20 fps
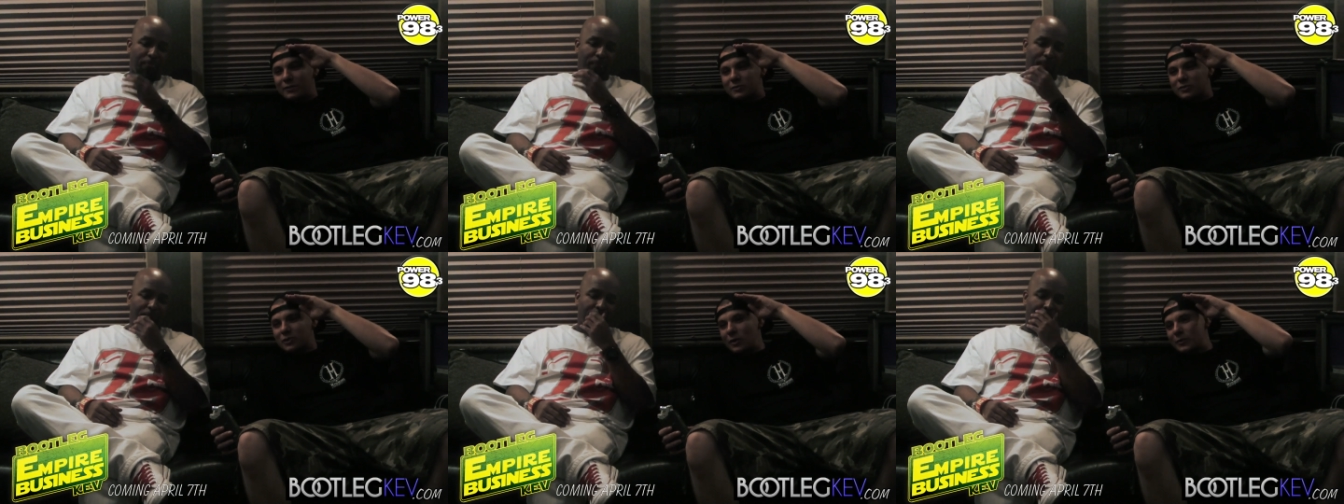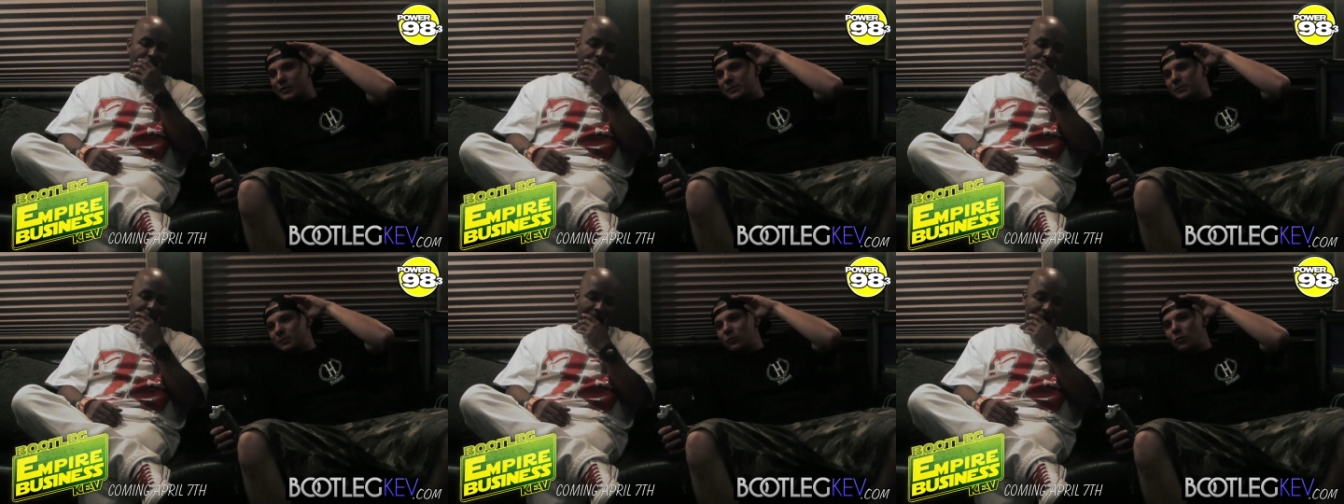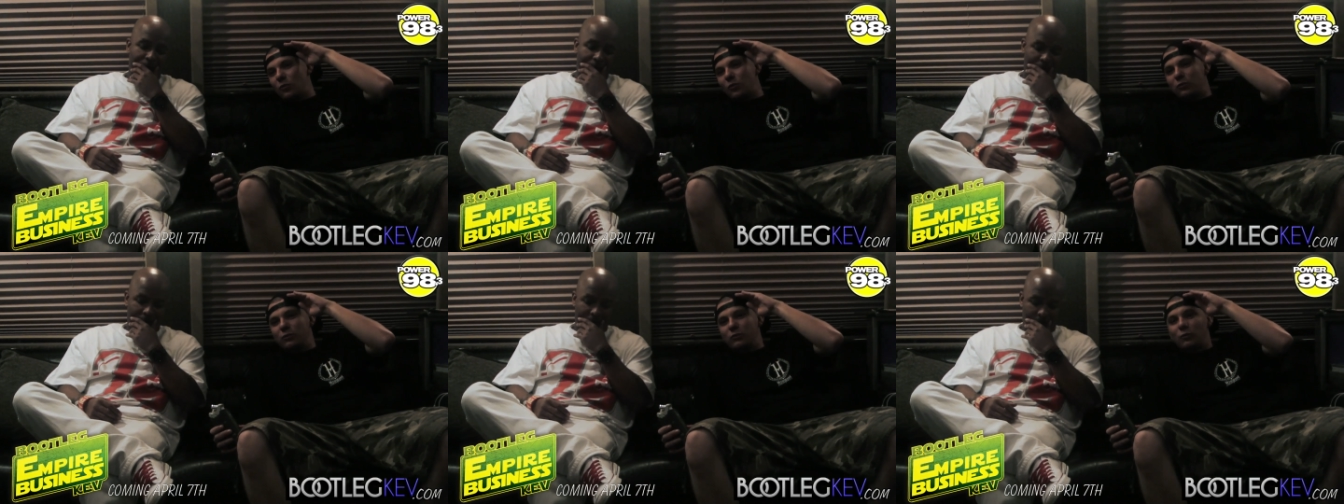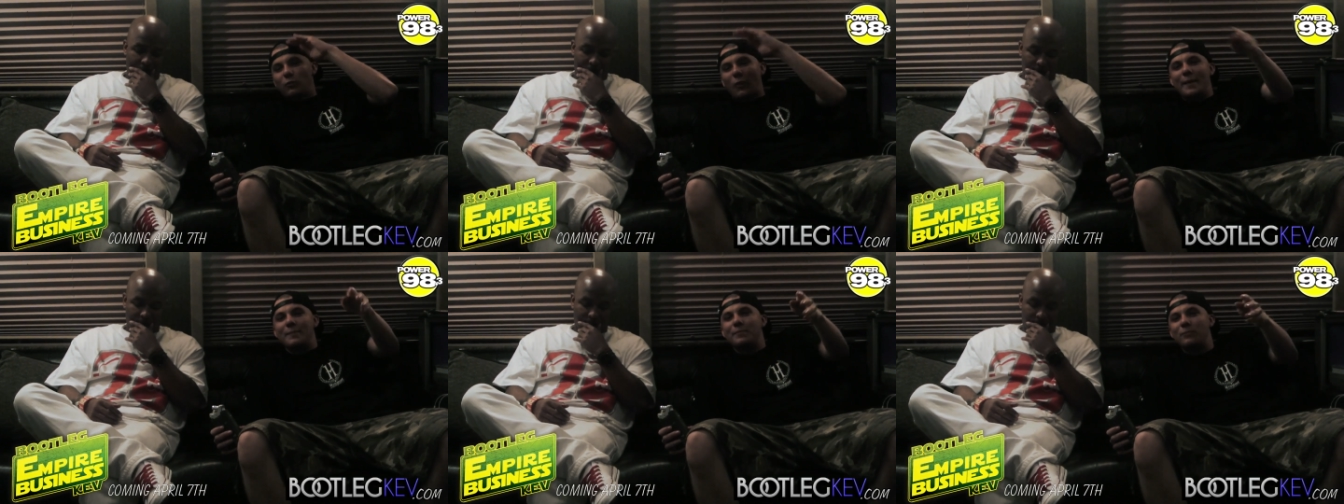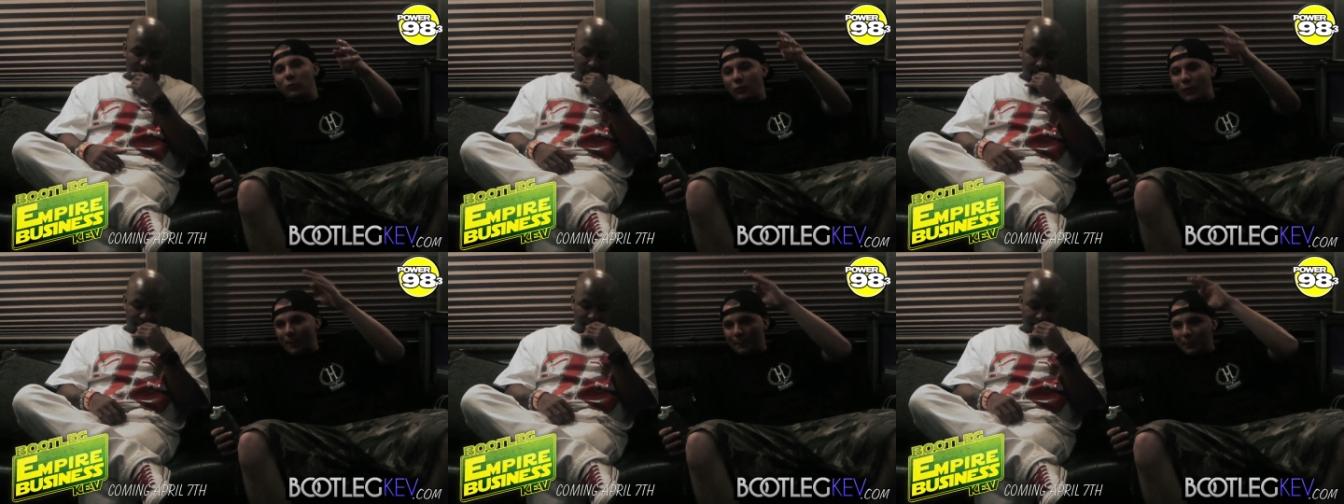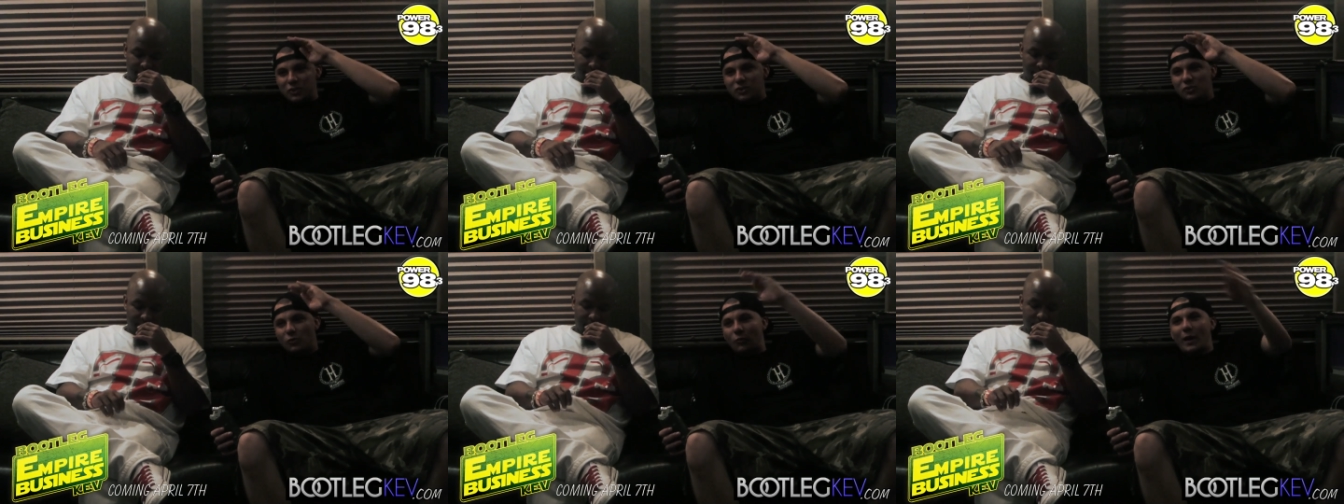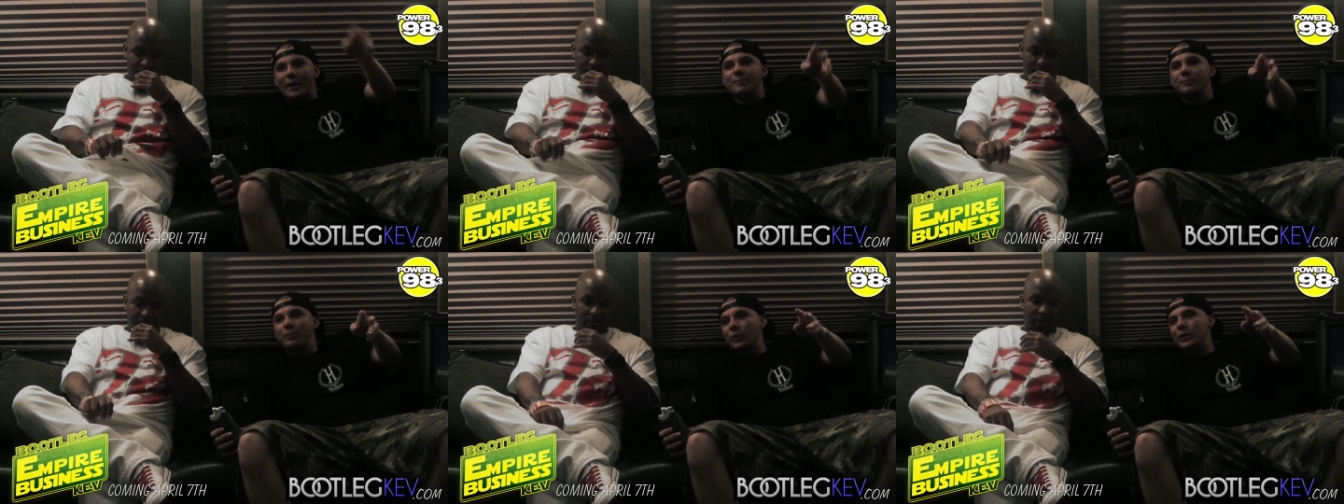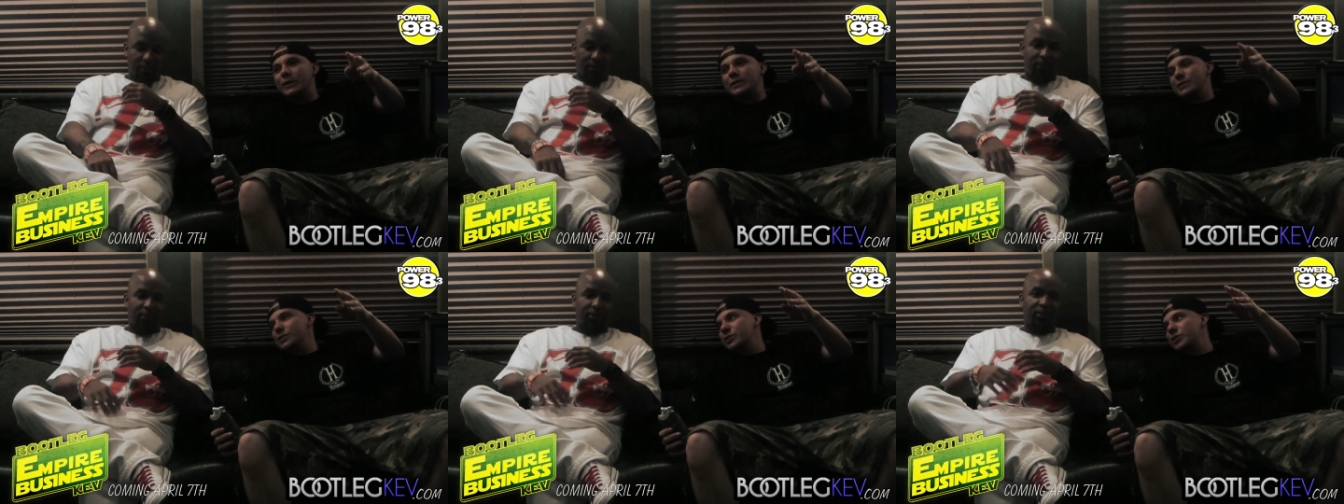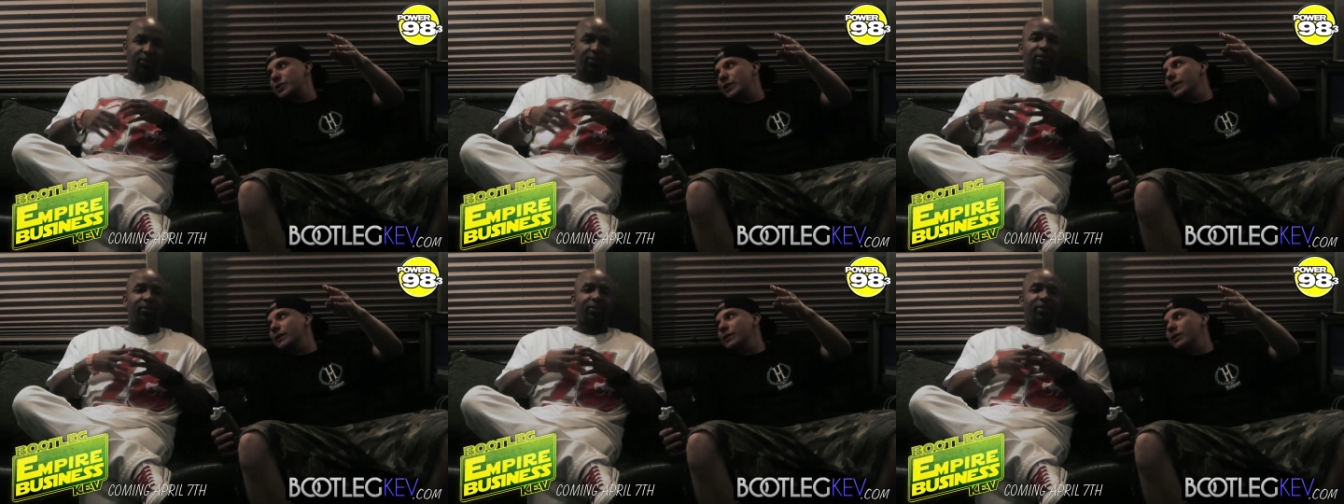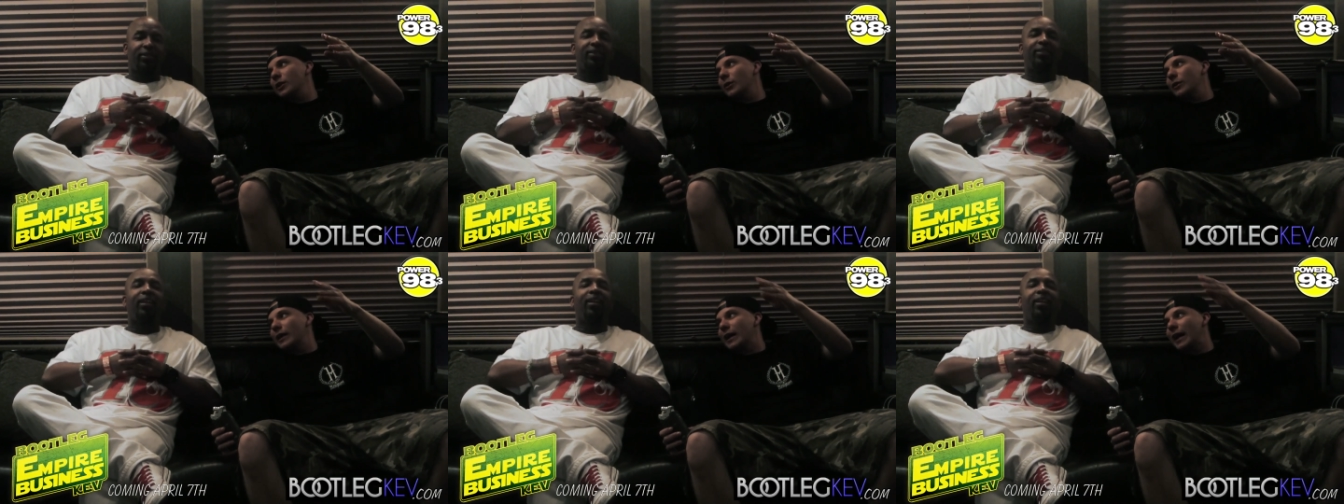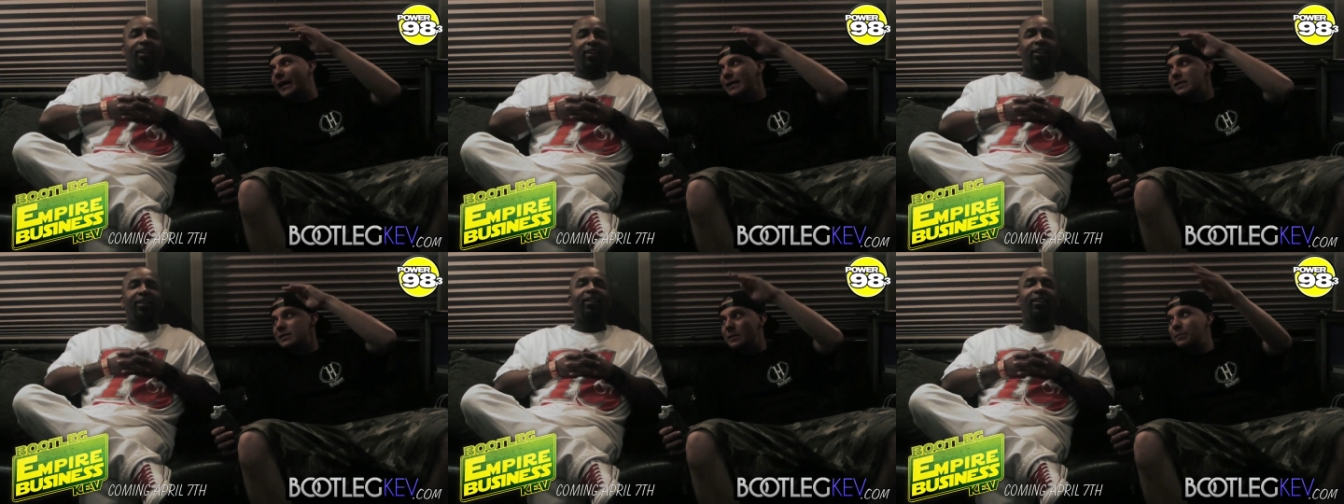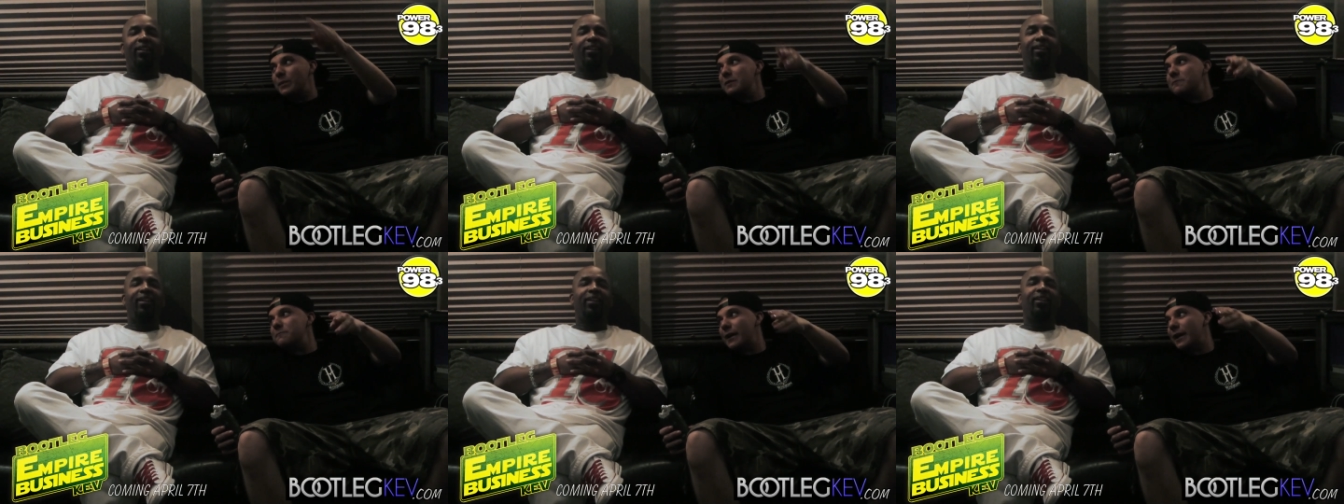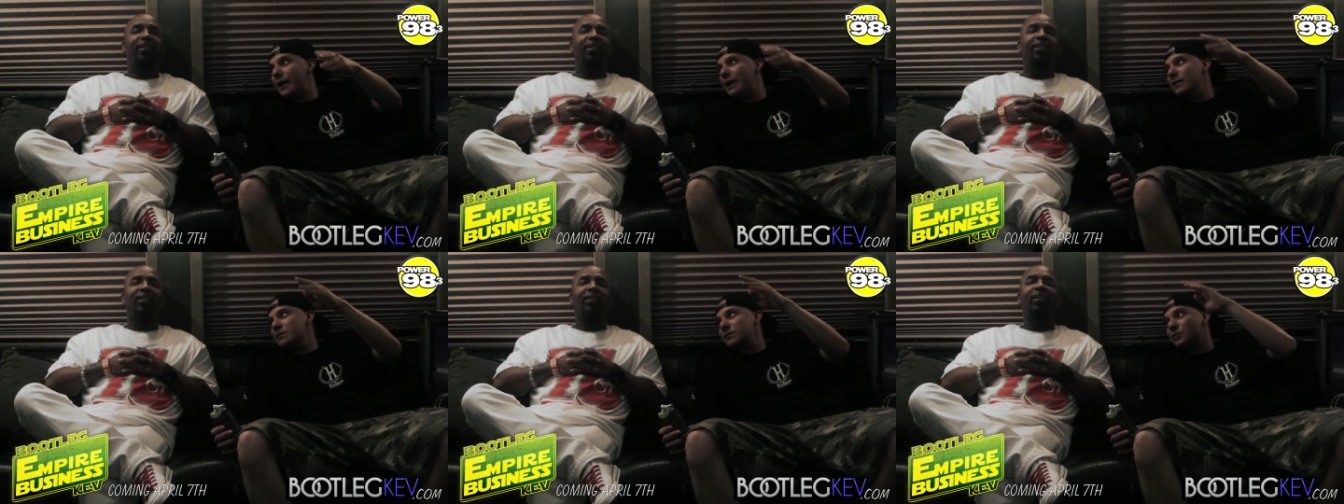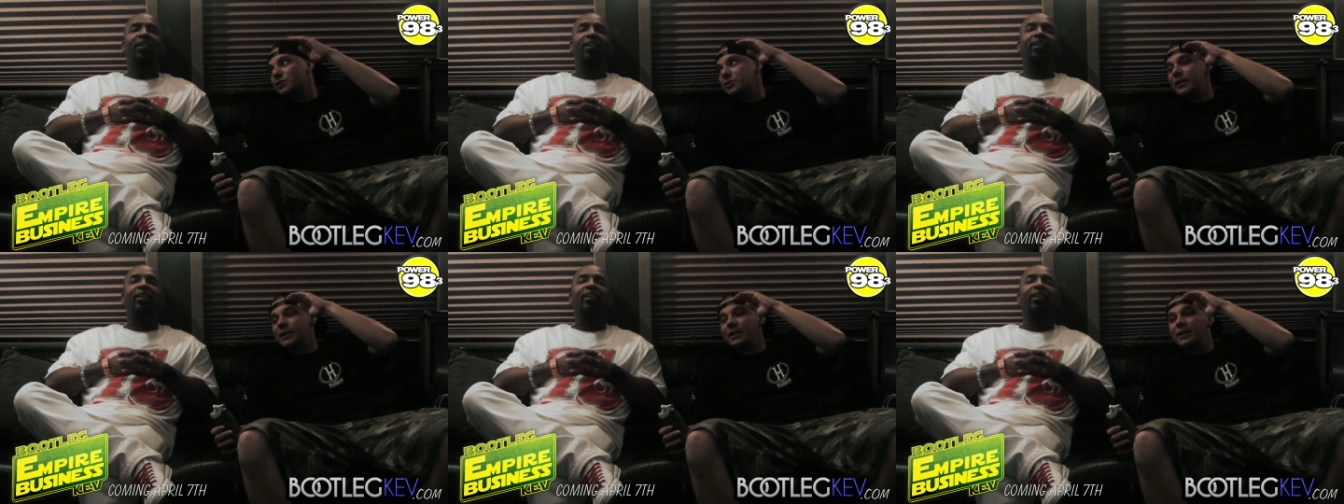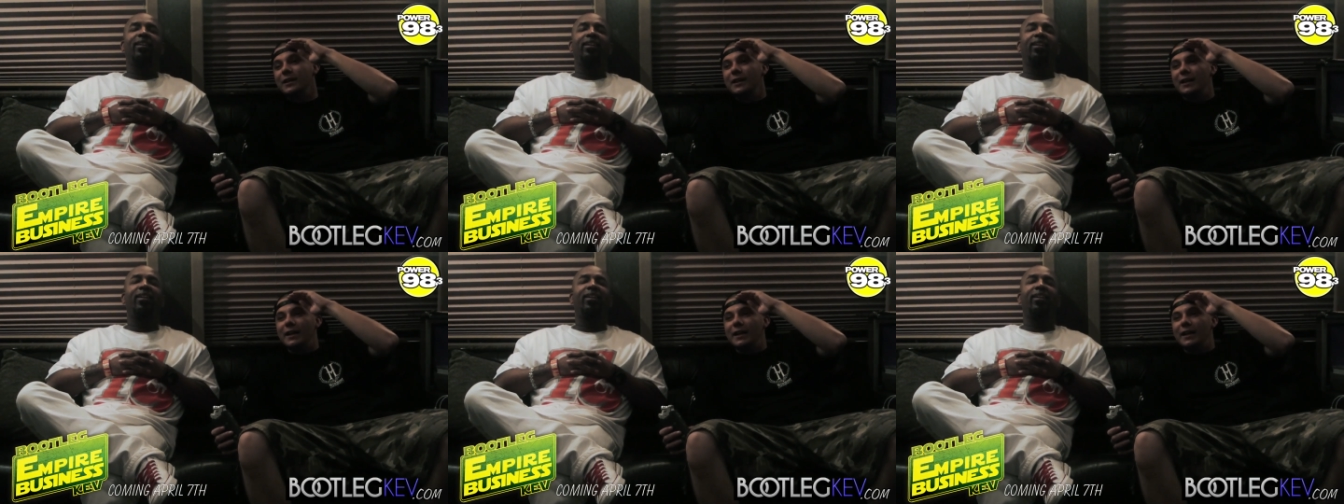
It was always white, a bunch of white boys and shit. You know, yeah, and ICP yeah, fans and shit.